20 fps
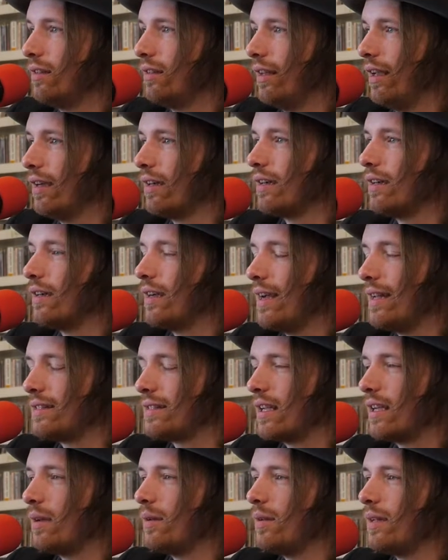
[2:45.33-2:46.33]

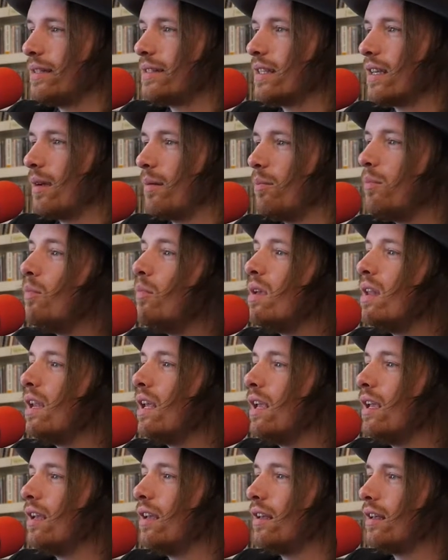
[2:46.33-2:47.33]
it's like a
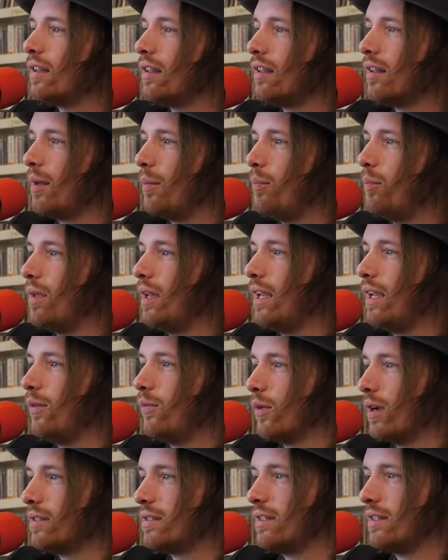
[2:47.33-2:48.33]
mini
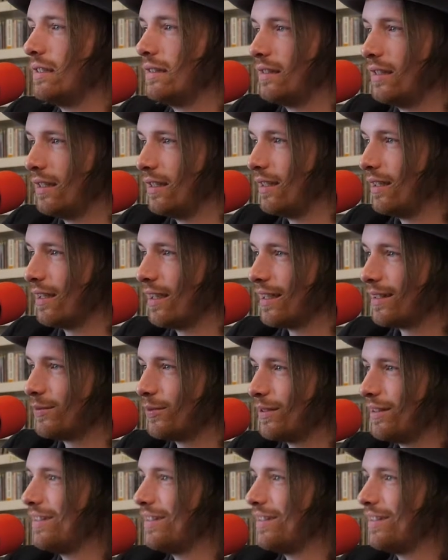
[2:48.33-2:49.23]
residency, I guess.